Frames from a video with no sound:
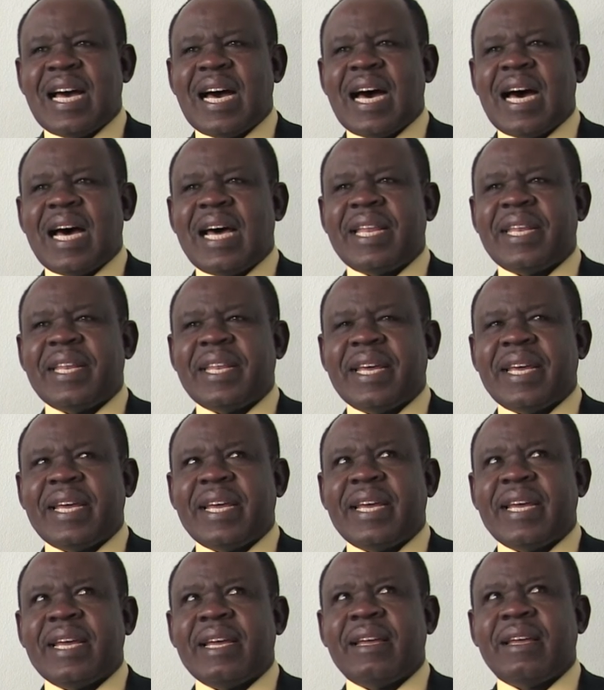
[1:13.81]
And
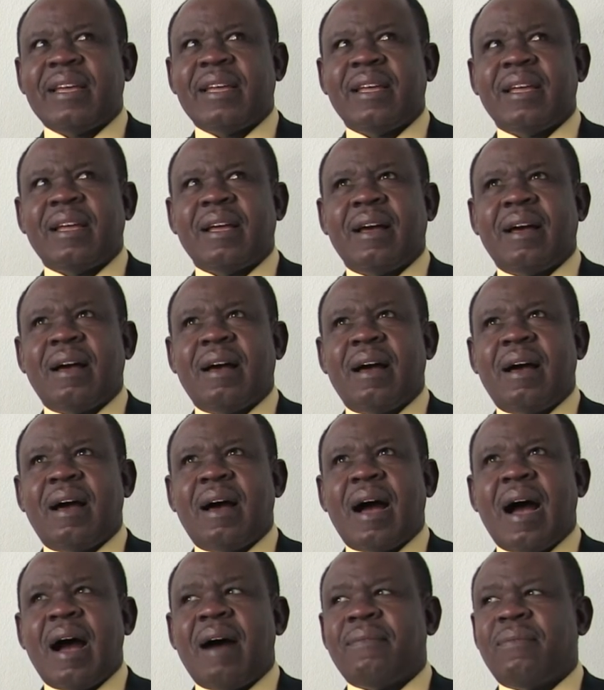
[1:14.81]
uh,
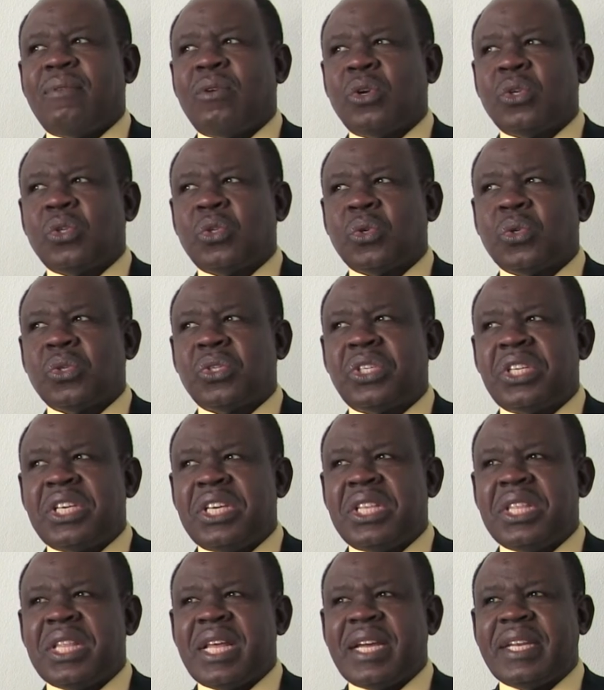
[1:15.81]
I've also
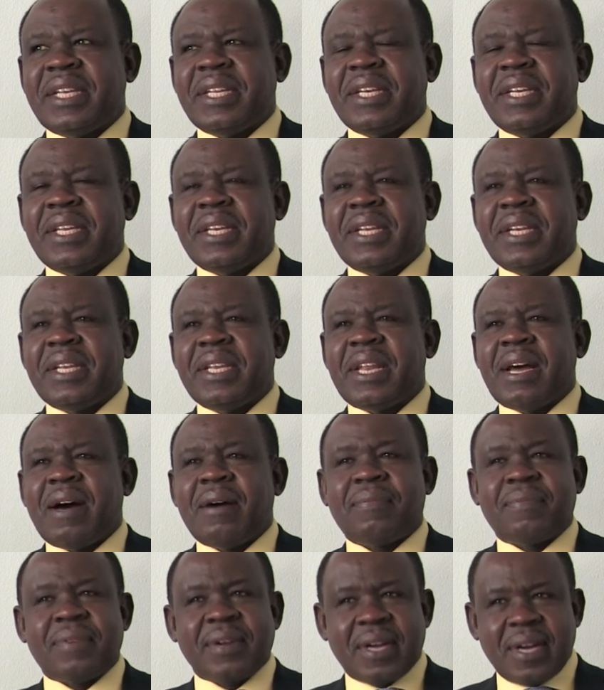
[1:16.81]
seen that in, in
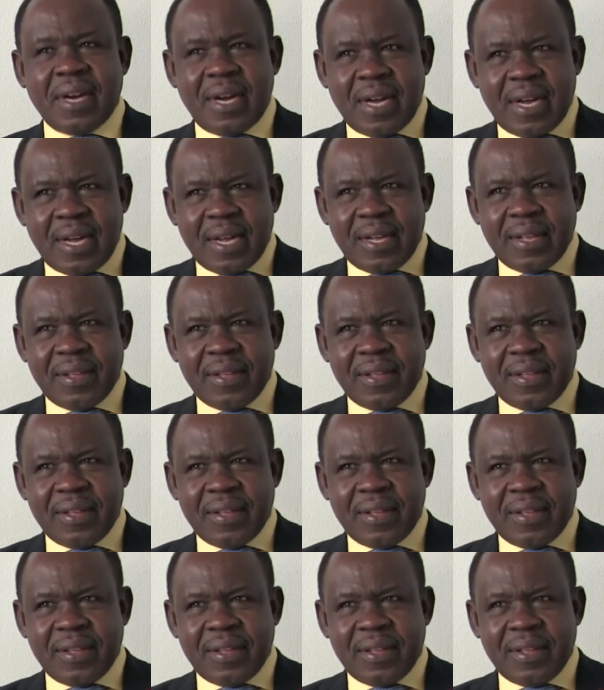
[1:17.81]
Africa,